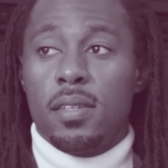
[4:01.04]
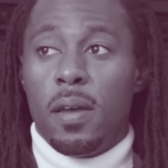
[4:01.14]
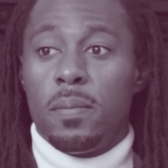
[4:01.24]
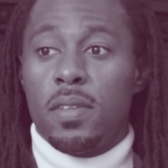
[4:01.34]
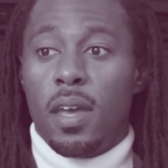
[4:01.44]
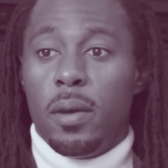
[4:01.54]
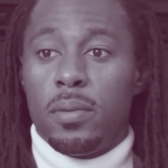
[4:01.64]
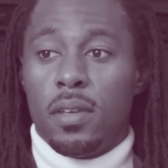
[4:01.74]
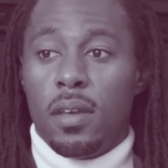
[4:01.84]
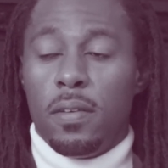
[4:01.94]
this comes
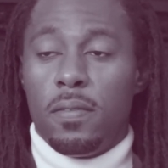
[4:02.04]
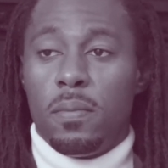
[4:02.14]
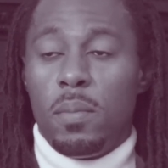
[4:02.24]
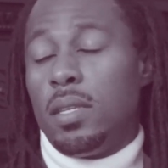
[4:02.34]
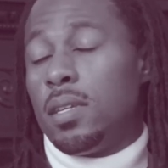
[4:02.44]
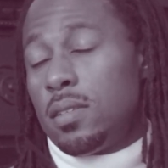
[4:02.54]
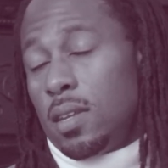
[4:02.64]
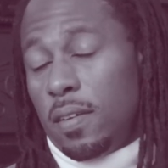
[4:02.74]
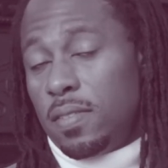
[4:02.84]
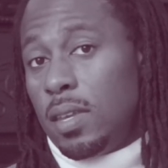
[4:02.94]
out of meetings
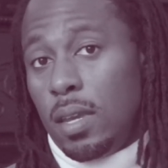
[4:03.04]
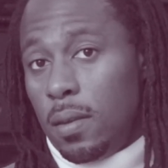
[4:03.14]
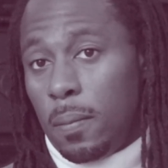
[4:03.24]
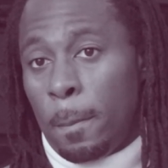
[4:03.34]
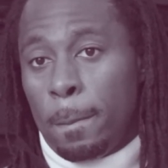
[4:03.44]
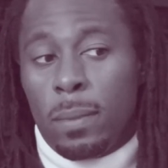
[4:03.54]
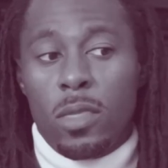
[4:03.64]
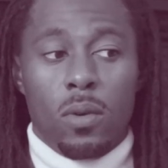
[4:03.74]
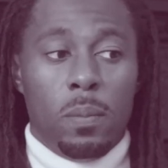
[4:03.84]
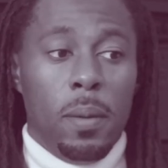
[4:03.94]
that I've seen
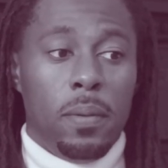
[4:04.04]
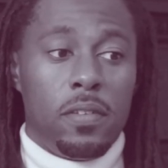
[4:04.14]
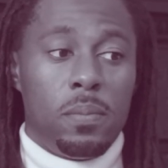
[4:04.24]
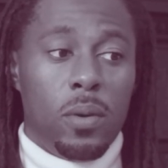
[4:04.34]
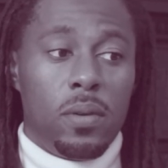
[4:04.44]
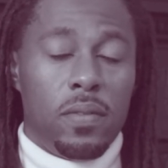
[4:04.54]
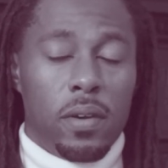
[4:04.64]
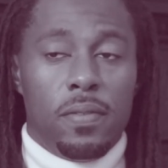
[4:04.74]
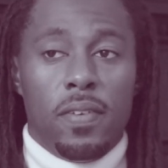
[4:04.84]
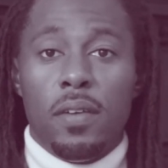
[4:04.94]
where people have spoken
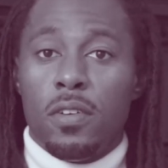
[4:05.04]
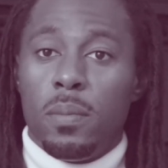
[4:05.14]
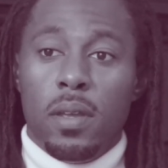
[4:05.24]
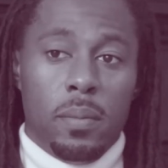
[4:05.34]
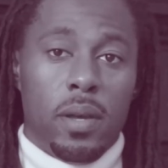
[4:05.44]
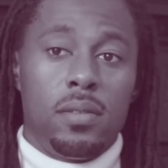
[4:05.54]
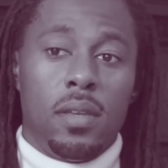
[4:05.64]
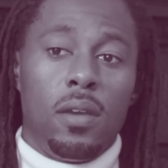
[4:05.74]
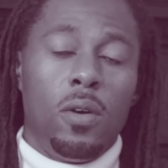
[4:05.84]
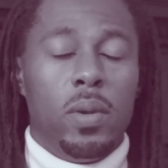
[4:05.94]
very favorably about
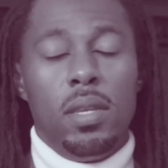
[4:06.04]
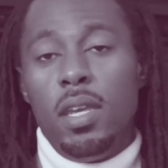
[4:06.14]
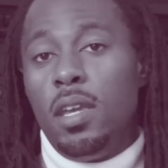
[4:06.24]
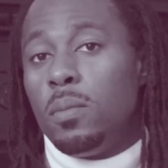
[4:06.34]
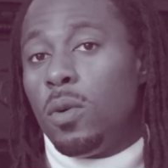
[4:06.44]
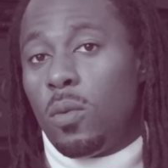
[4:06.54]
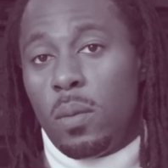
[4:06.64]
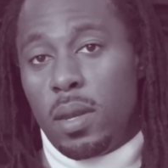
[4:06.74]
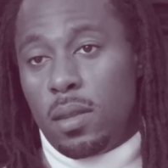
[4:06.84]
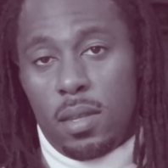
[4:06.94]
saying, oh, we need more
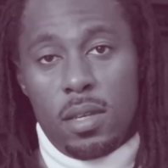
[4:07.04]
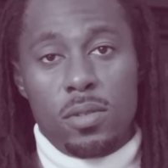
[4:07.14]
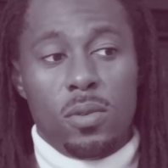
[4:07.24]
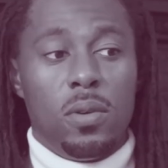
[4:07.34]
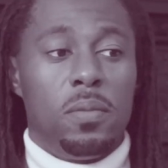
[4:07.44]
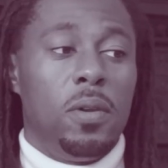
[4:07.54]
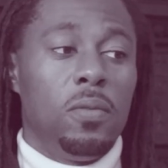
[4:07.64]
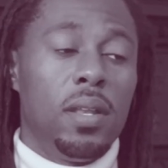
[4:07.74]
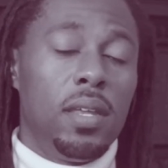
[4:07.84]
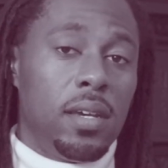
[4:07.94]
women in this, or it'd be
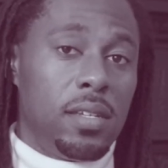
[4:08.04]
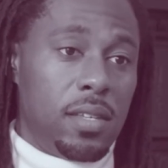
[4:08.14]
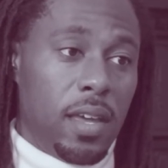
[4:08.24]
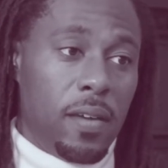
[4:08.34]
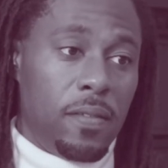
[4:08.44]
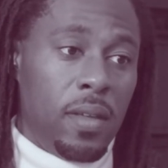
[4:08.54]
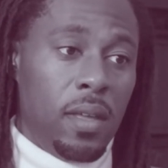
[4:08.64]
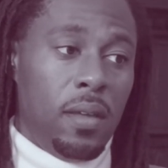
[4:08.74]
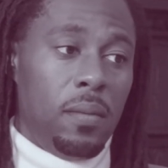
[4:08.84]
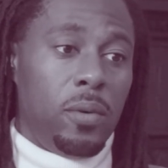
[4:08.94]
really nice to have
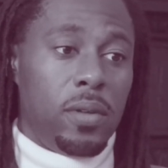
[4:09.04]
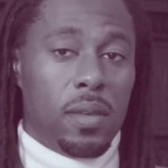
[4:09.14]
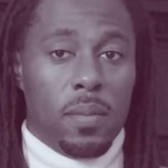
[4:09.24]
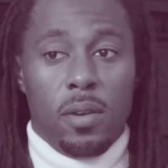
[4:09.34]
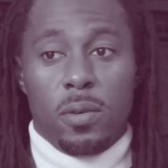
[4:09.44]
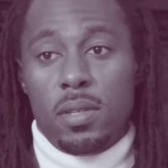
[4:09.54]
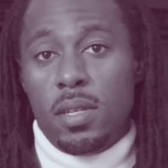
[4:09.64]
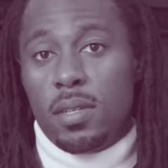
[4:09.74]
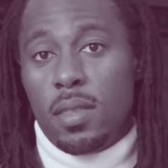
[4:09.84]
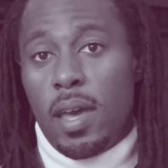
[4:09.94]
more ethnic
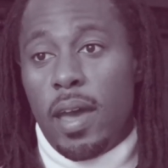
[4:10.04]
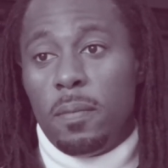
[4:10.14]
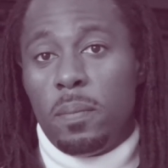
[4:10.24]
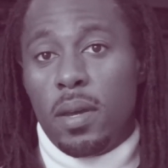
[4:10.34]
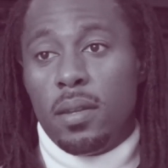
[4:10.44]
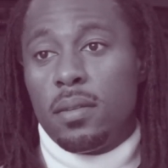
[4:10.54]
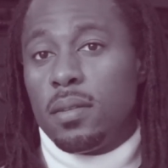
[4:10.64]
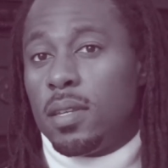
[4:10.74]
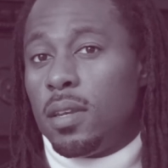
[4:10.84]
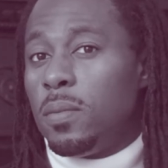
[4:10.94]
minorities in that,
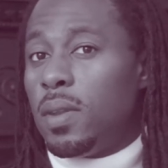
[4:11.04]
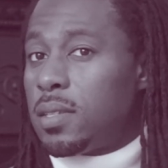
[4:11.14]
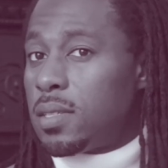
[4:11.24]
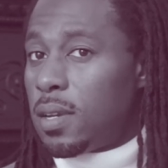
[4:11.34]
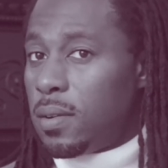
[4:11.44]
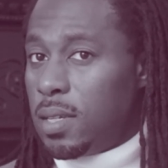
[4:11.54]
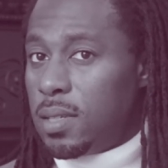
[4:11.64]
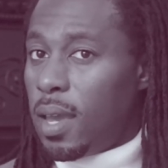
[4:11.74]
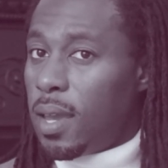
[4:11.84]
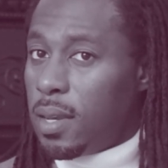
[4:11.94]
but they don't necessarily
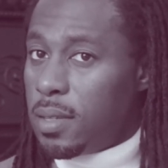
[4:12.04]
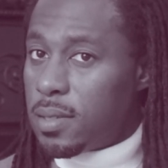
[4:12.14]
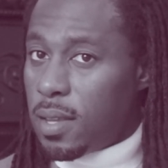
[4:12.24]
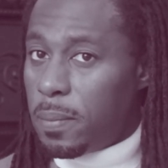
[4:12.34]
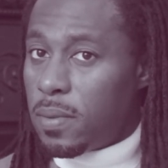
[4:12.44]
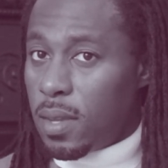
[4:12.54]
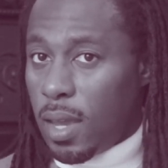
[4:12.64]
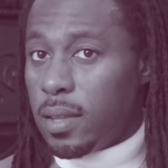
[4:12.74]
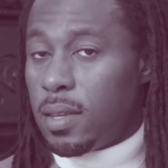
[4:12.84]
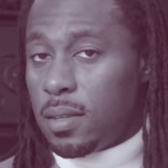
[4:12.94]
take any steps to
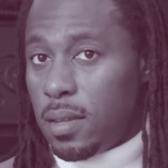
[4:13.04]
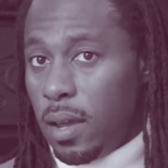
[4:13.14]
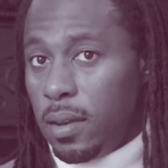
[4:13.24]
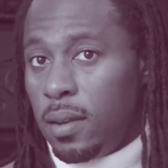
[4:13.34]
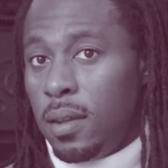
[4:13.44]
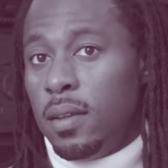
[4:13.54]
get it done.